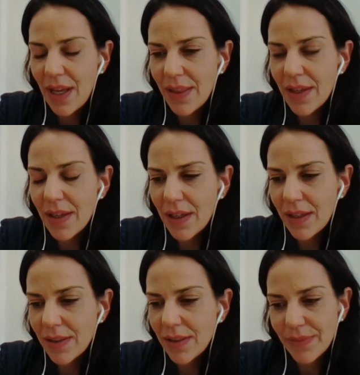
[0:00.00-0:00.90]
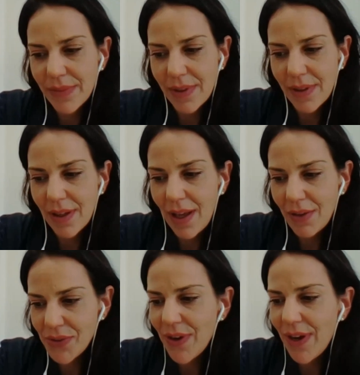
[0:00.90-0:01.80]
I think
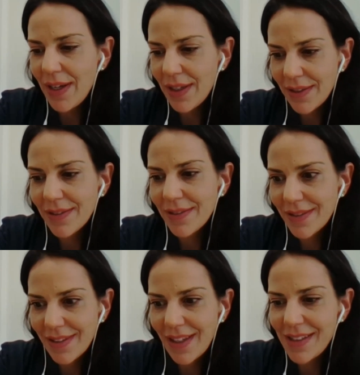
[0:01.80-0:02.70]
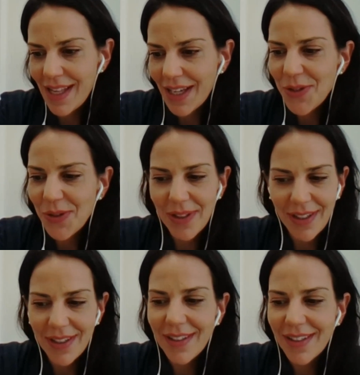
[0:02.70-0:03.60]
Australia is
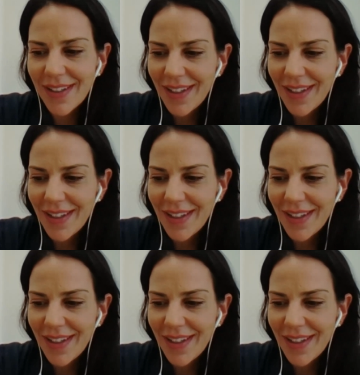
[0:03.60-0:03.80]
actually